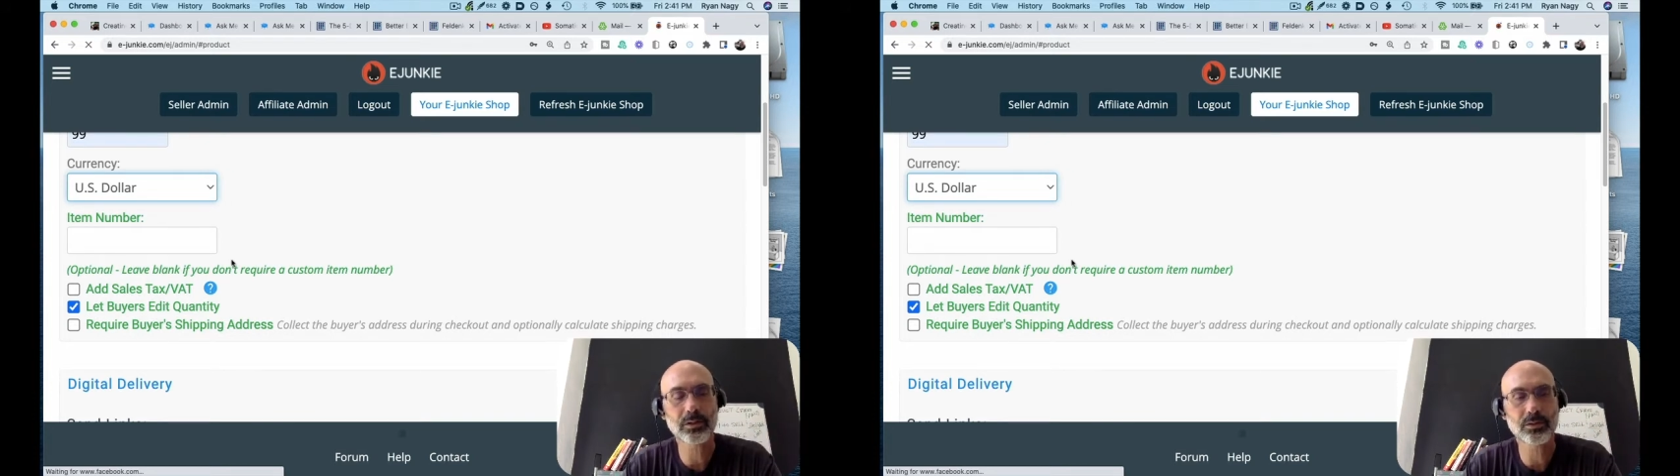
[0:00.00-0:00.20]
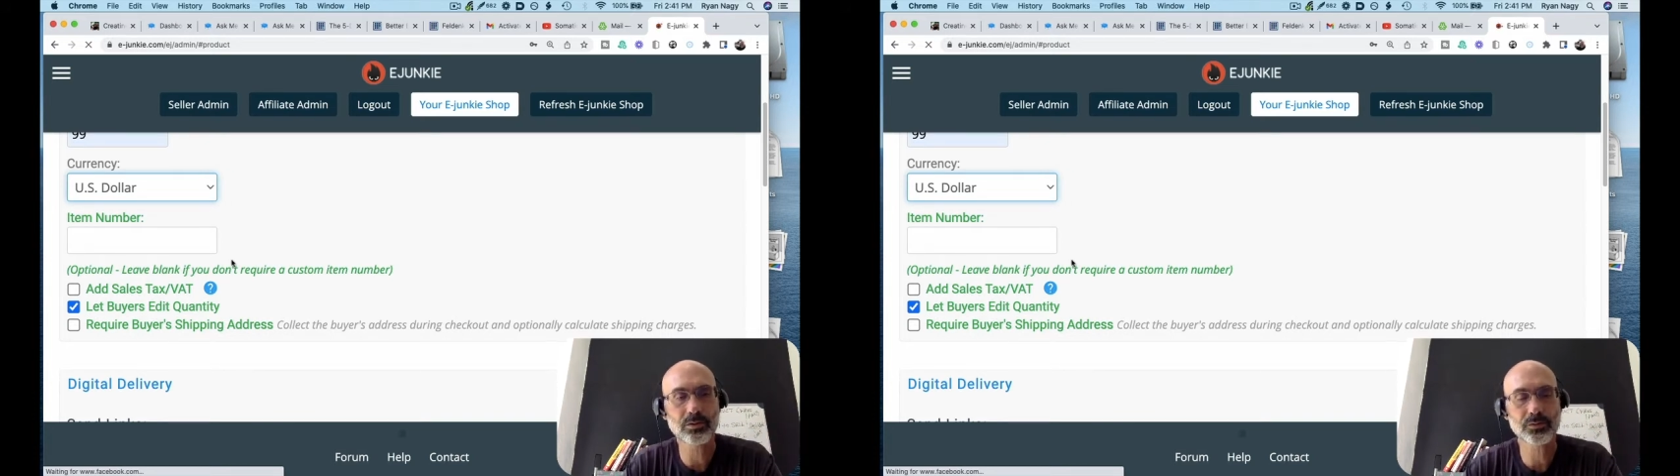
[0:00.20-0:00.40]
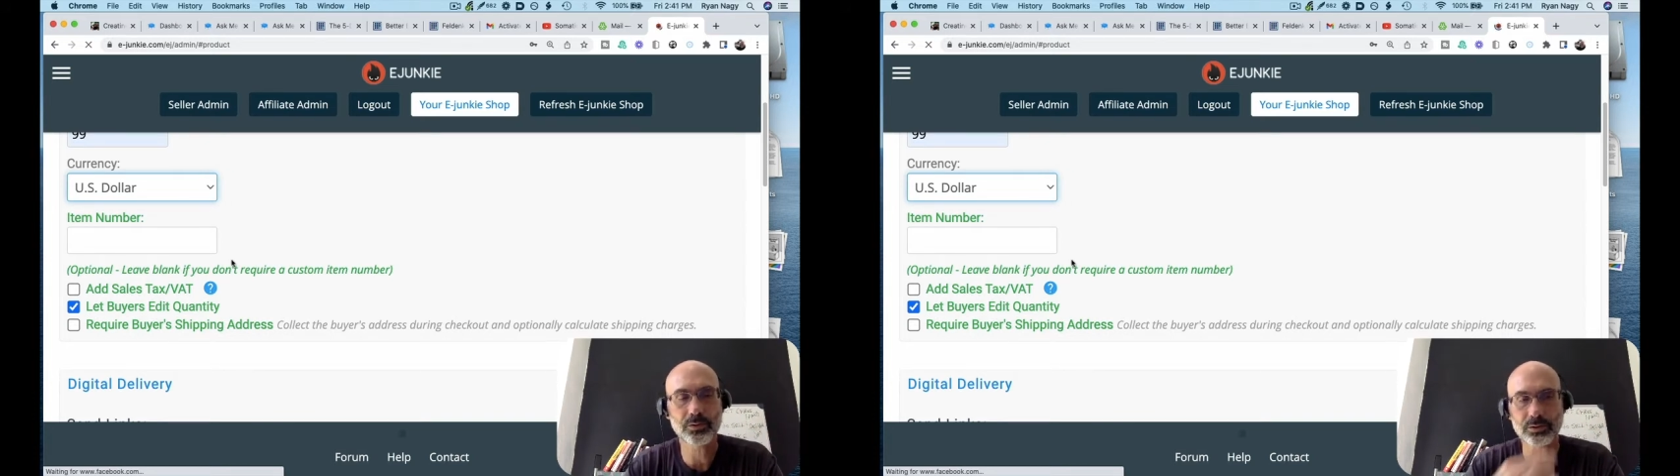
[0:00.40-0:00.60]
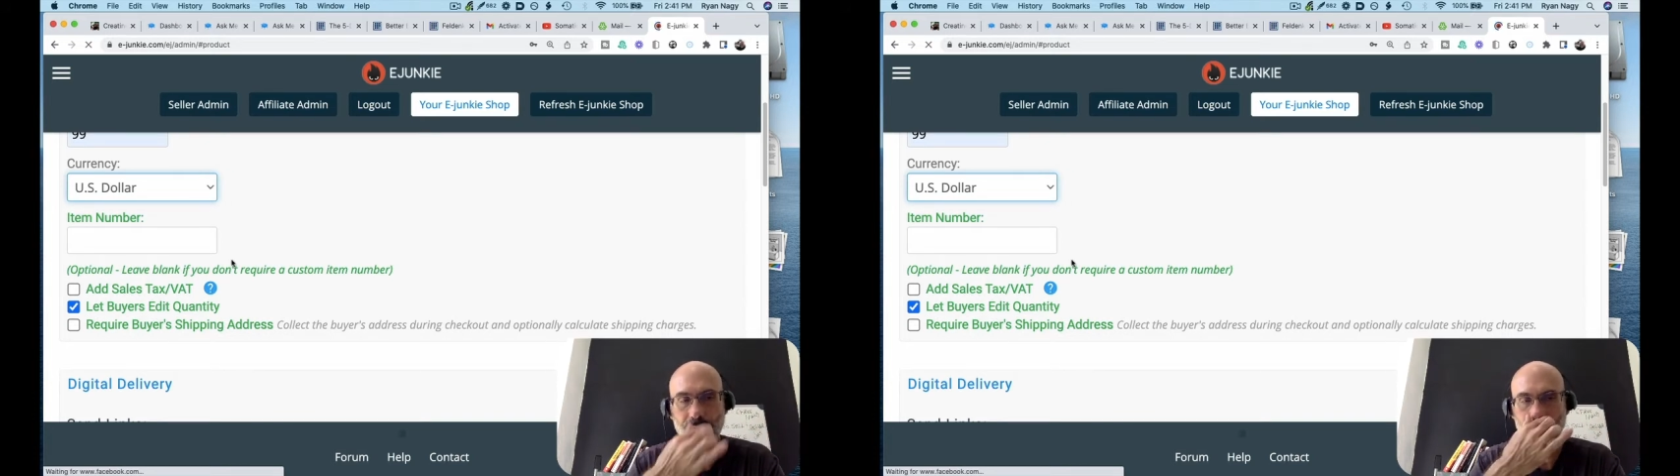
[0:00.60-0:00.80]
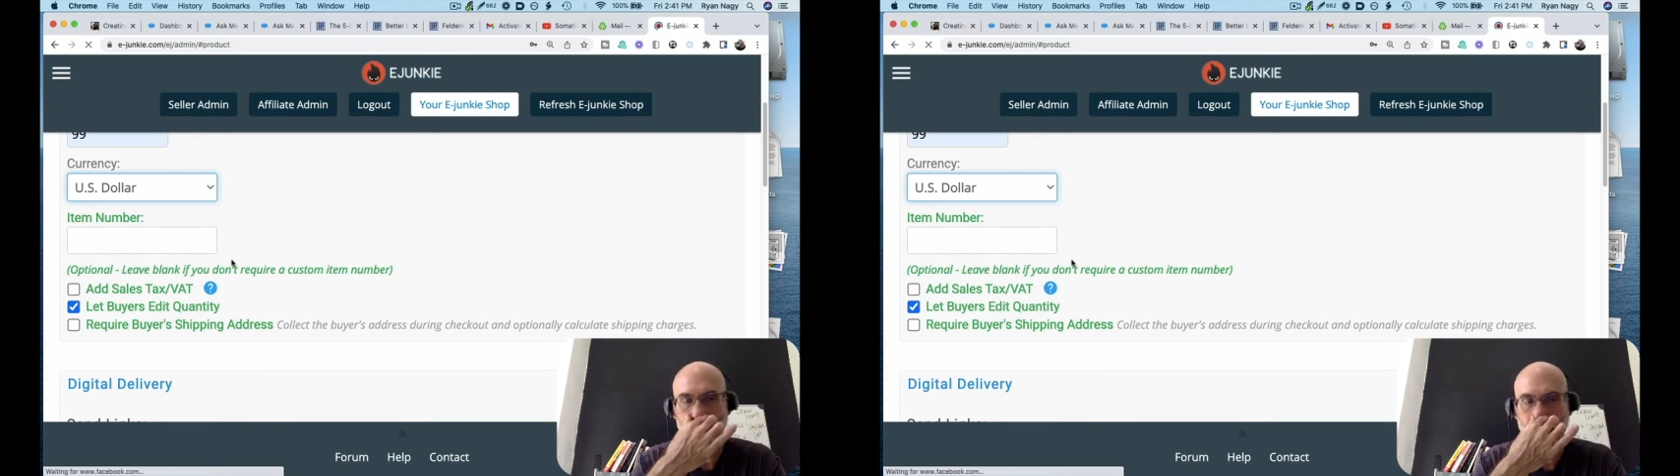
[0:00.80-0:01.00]
useful
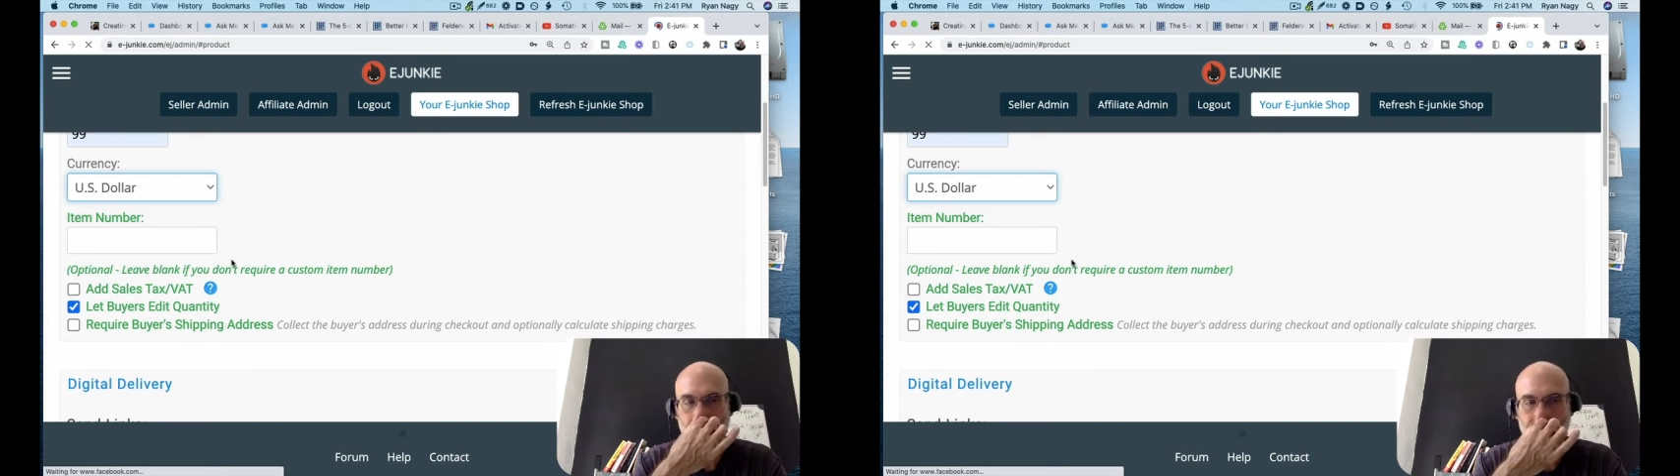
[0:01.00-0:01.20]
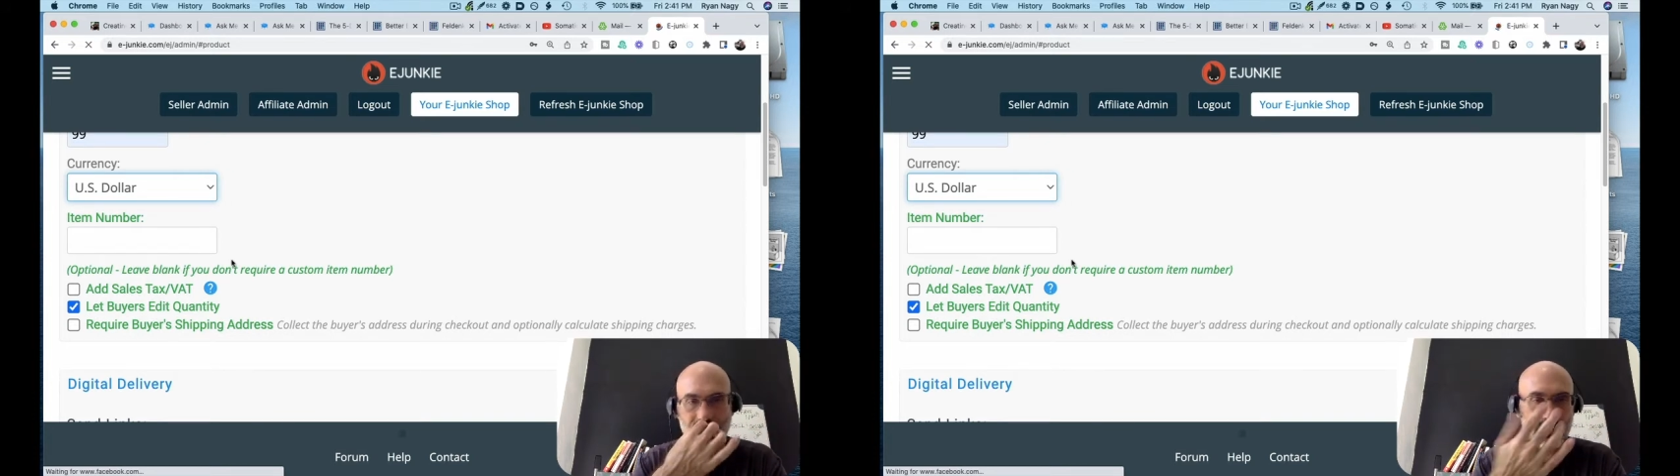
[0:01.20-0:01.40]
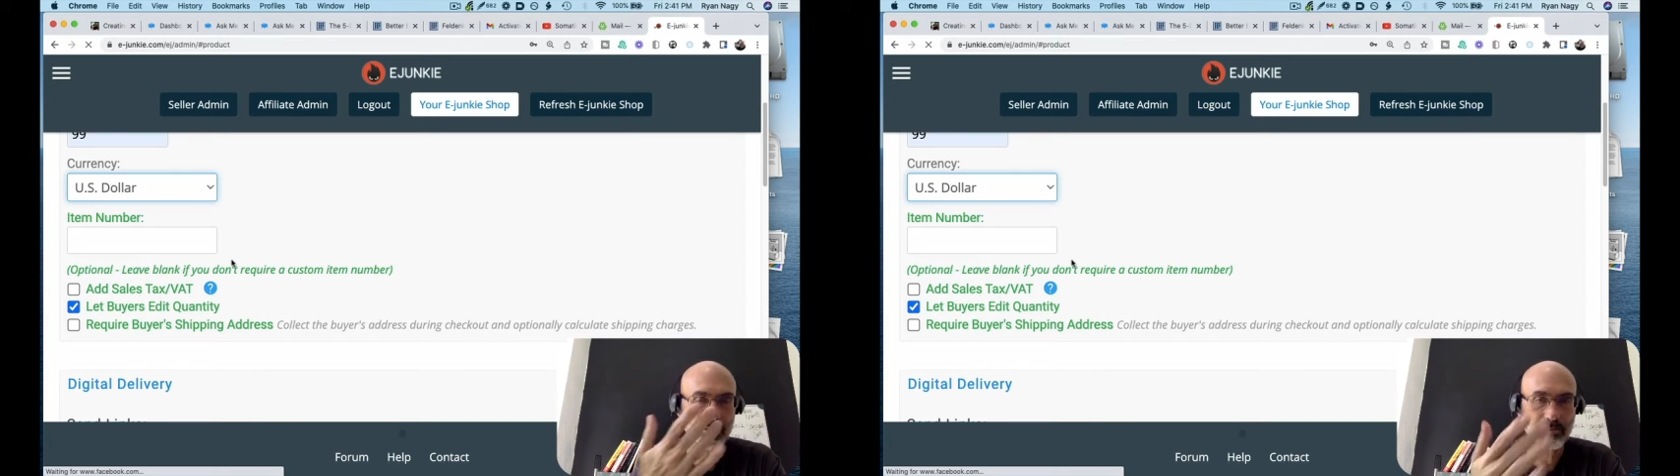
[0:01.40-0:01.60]
to just